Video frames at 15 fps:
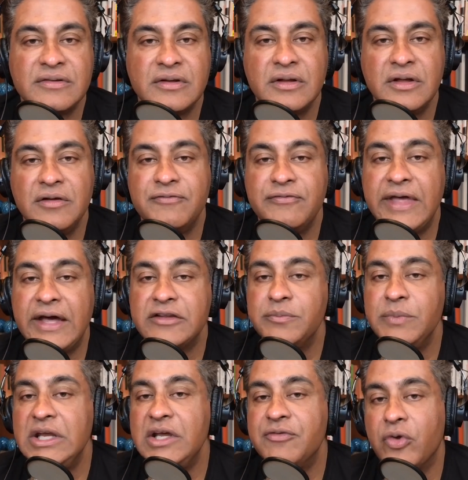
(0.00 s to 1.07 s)
if that's
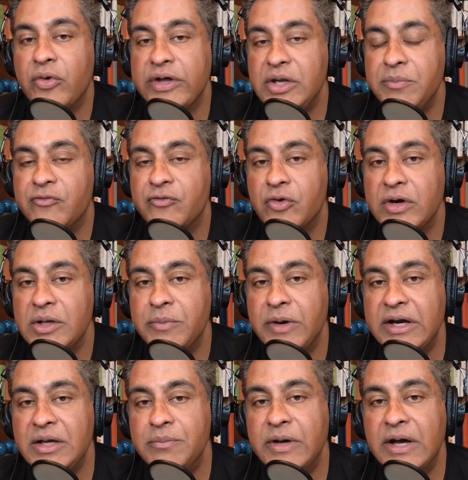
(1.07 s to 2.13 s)
meaningful for
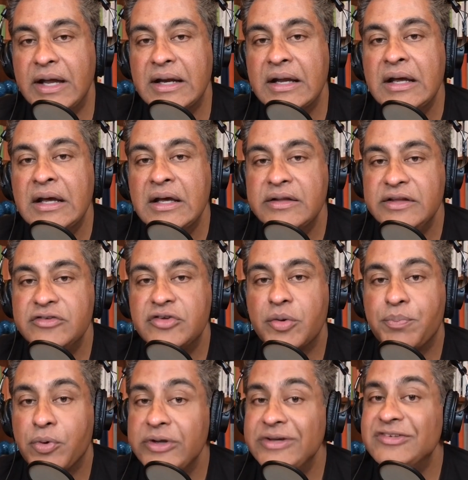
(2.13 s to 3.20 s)
anybody, but these are
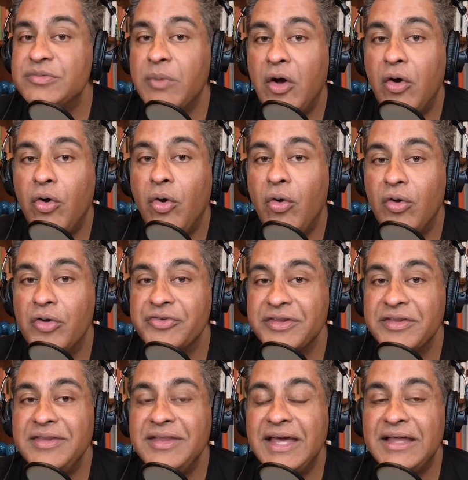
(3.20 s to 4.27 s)
pretty small holes. And
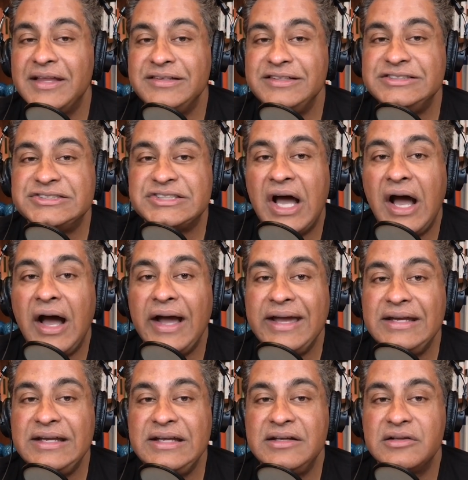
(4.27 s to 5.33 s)
then these
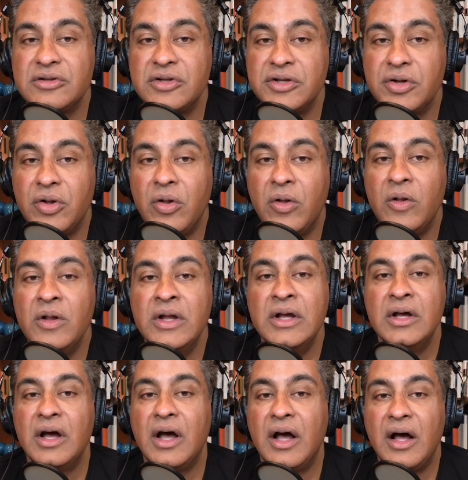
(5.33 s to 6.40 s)
tiny little
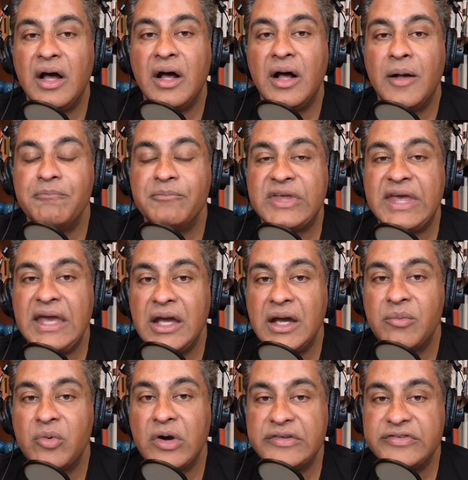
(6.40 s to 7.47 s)
cameras